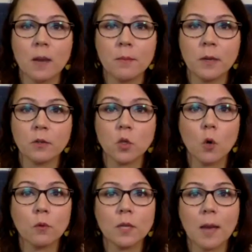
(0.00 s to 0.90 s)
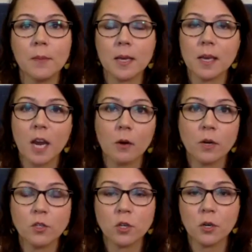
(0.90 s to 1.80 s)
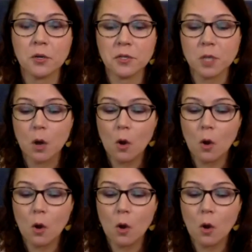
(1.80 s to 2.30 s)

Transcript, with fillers: there's overlapping characters